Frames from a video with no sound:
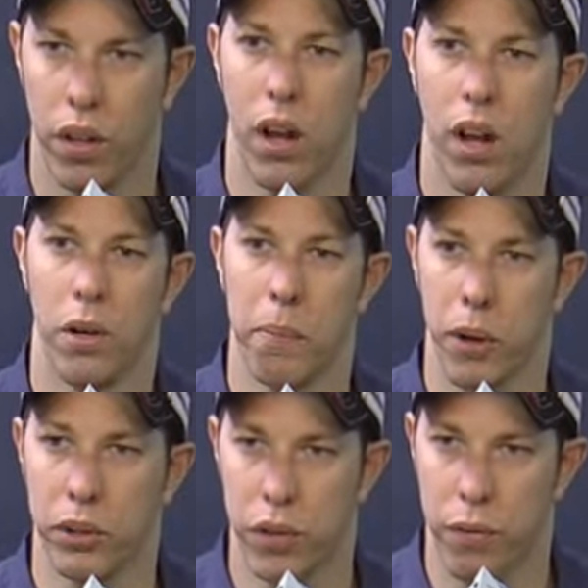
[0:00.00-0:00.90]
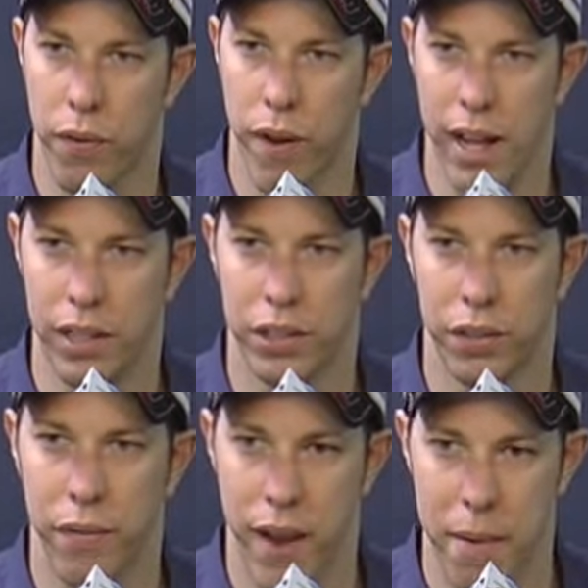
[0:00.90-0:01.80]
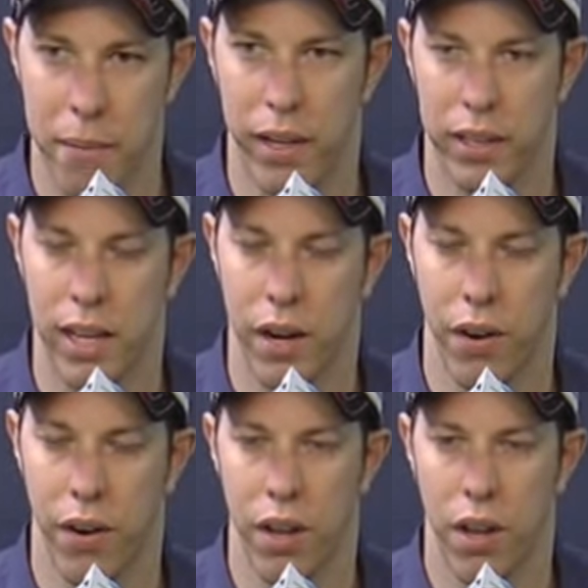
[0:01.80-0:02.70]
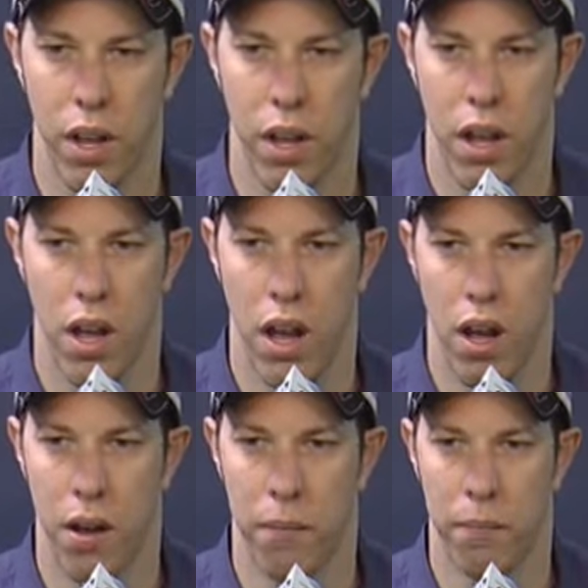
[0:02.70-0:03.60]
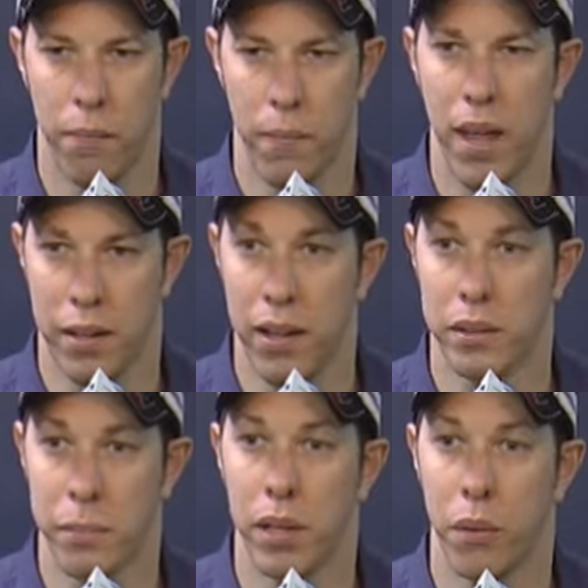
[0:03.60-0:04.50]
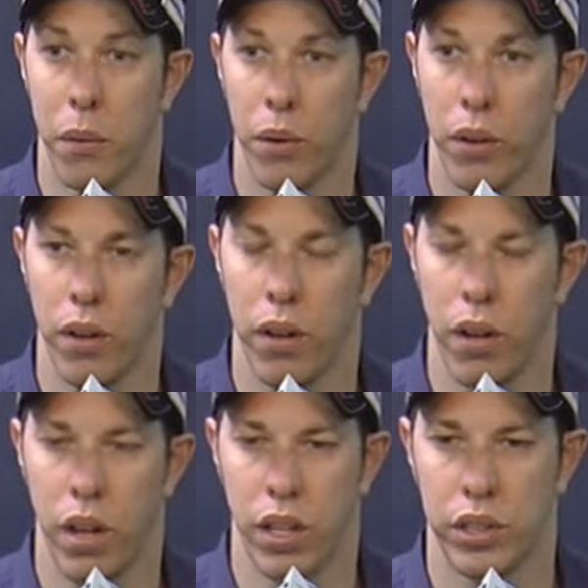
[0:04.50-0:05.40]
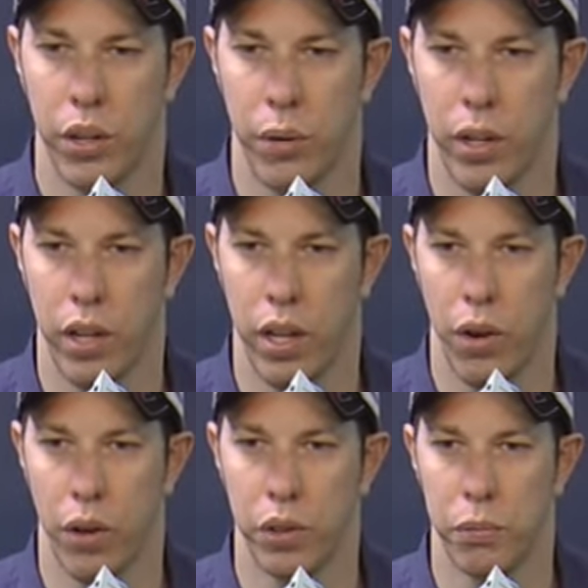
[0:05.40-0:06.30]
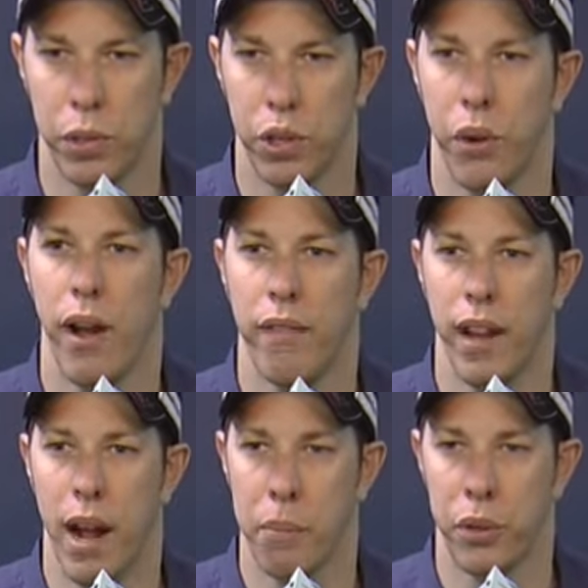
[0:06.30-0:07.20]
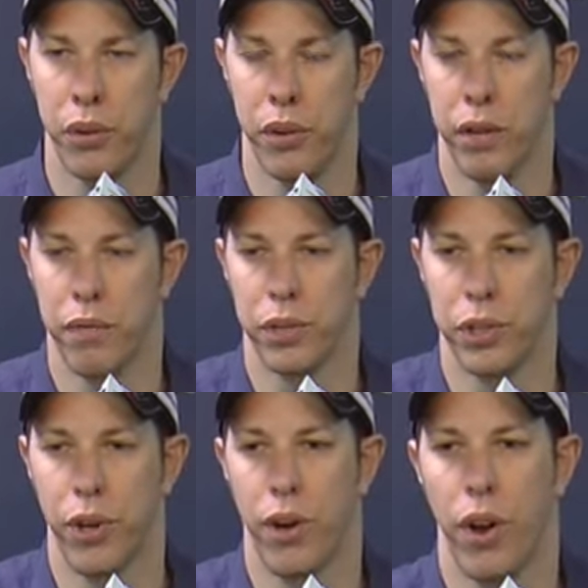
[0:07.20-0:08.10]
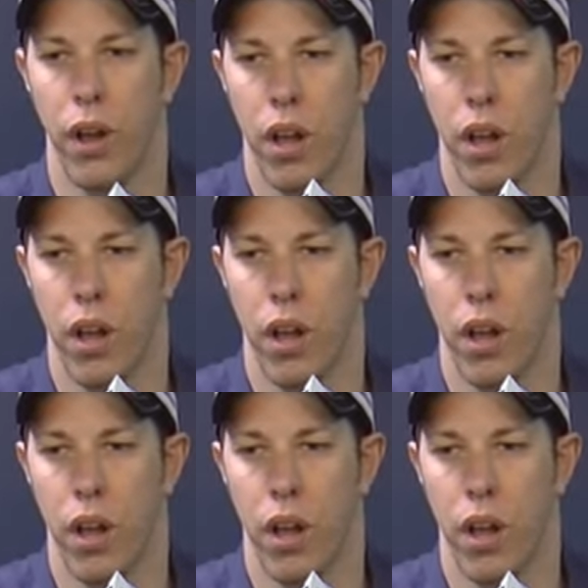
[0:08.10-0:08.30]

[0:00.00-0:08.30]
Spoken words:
your personal friends, your family, etc., it does mean the world. And so it hurts when you don't have that opportunity, for sure.